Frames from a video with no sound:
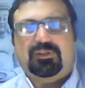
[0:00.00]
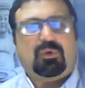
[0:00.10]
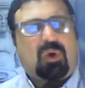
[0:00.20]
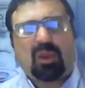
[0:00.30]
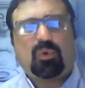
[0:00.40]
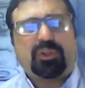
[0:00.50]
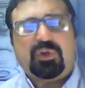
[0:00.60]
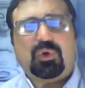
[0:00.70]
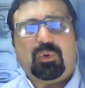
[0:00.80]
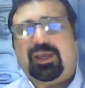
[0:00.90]
The way we
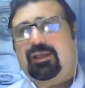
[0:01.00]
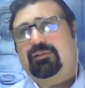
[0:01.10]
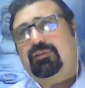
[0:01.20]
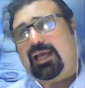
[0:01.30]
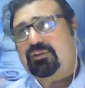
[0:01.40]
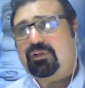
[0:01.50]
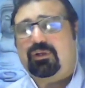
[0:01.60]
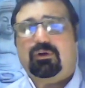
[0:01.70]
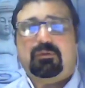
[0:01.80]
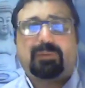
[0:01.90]
do, we can actually
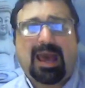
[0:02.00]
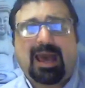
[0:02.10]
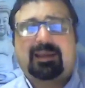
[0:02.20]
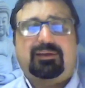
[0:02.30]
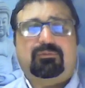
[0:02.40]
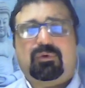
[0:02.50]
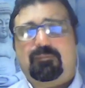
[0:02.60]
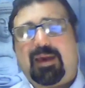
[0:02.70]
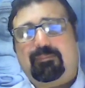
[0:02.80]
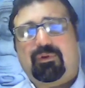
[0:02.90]
look back and
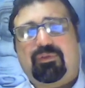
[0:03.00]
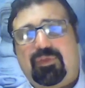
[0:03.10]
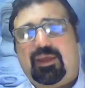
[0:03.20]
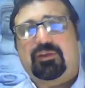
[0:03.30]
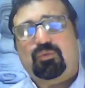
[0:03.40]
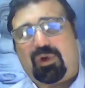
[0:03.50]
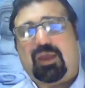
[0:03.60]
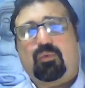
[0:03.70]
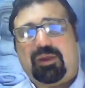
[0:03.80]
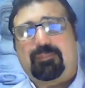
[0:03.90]
remember things
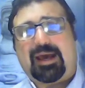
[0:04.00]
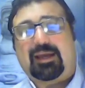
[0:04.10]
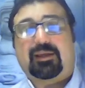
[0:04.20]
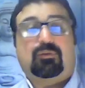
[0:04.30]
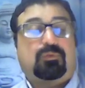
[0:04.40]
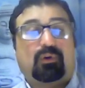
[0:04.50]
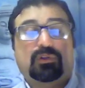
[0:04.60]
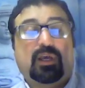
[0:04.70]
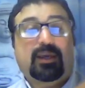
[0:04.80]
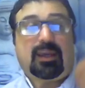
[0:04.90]
way, way back. And of
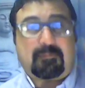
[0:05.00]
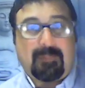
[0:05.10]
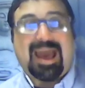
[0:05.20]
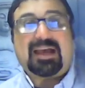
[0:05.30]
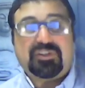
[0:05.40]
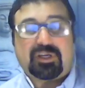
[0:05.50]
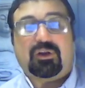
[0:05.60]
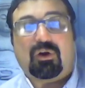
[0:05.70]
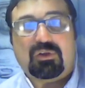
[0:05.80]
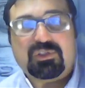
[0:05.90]
course,
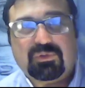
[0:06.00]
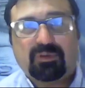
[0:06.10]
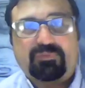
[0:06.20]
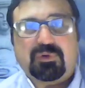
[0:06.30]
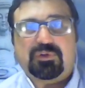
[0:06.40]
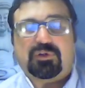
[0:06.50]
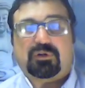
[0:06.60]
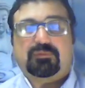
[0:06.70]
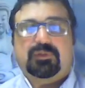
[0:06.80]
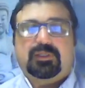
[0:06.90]
imagine also the future.